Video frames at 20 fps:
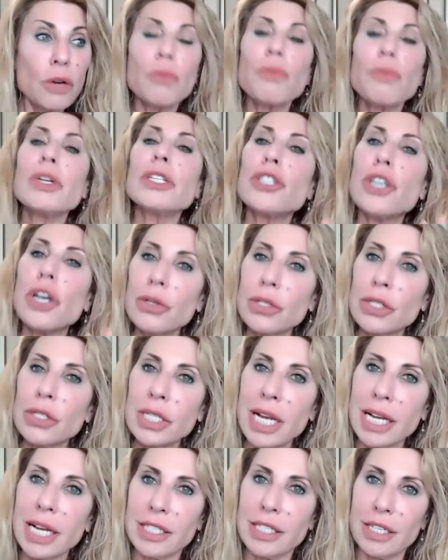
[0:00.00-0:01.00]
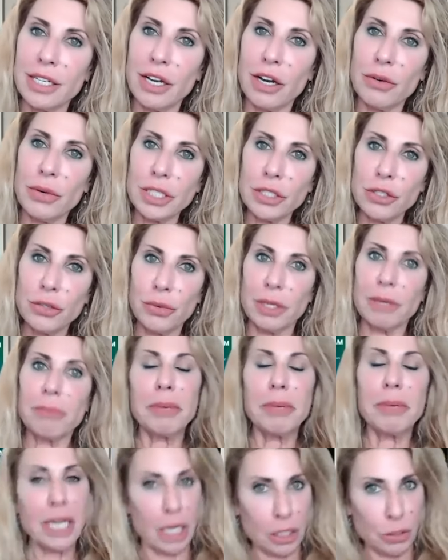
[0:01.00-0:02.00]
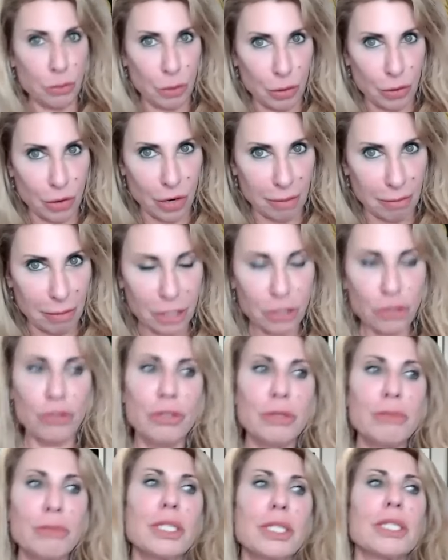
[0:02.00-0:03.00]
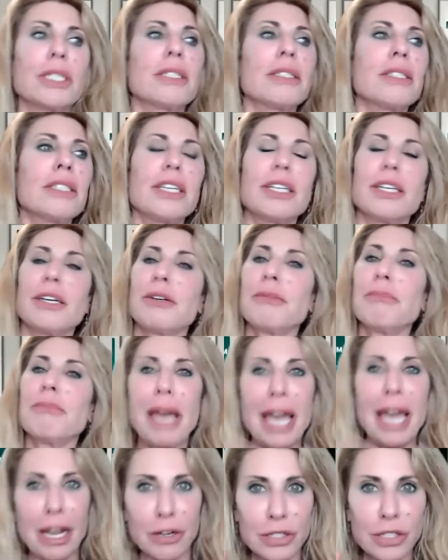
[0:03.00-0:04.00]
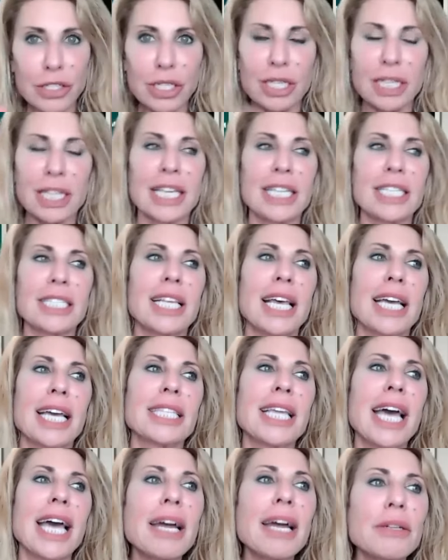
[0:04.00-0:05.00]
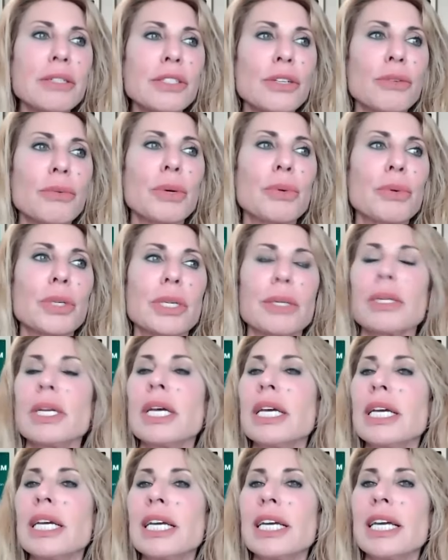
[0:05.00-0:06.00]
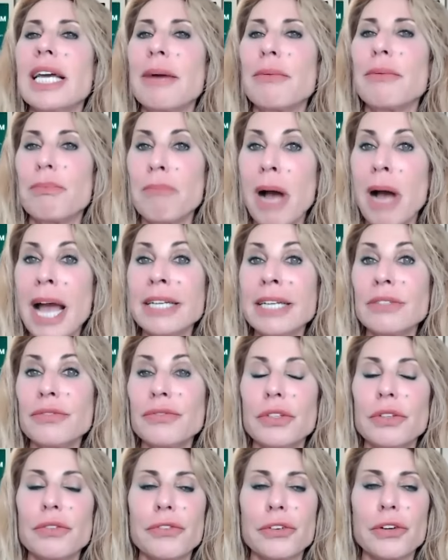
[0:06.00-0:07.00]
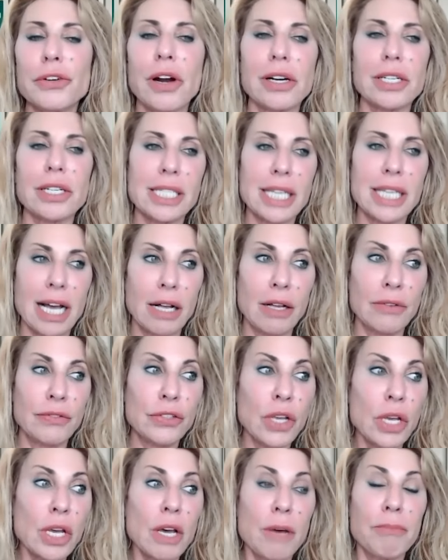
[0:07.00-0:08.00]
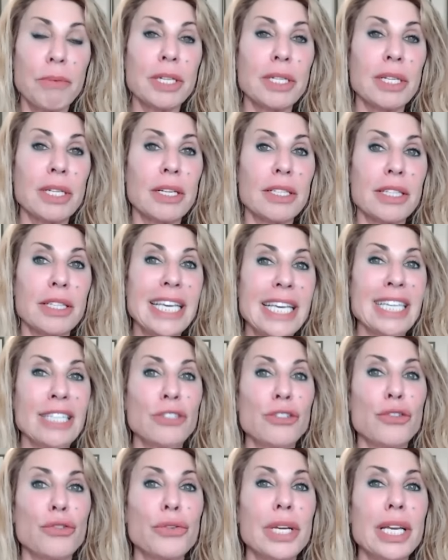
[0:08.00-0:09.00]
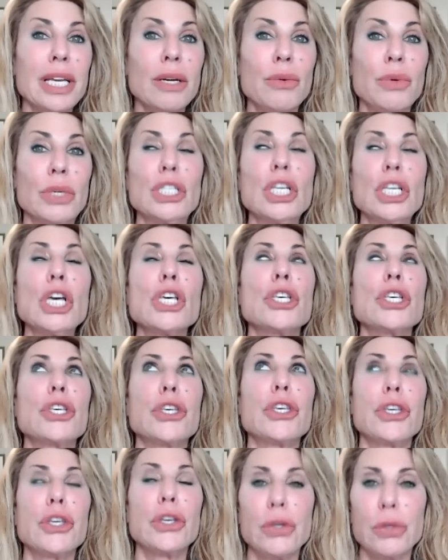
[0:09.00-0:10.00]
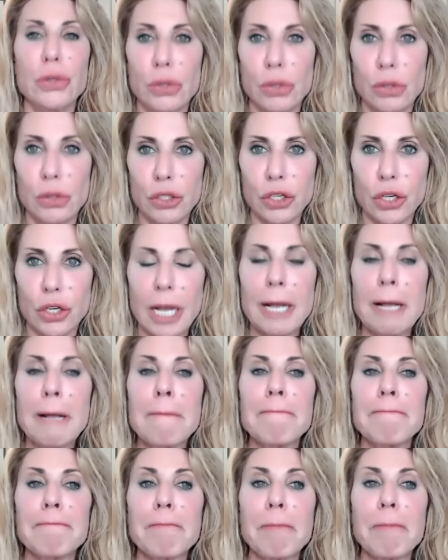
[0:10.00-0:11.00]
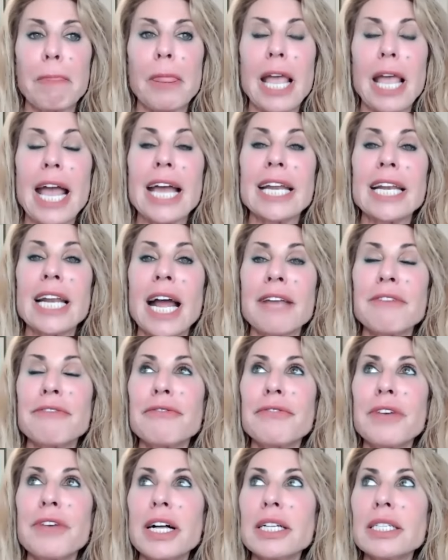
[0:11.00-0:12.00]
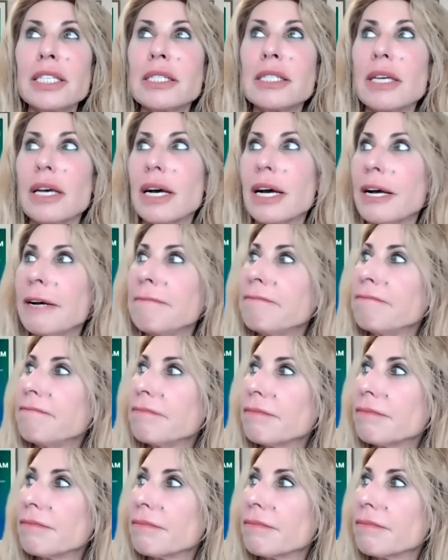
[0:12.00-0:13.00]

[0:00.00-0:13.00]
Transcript: we chose not to go into it because we were on mushrooms and you know bears and things like that so we were mindful for ourselves but the intrigue was huge and i felt um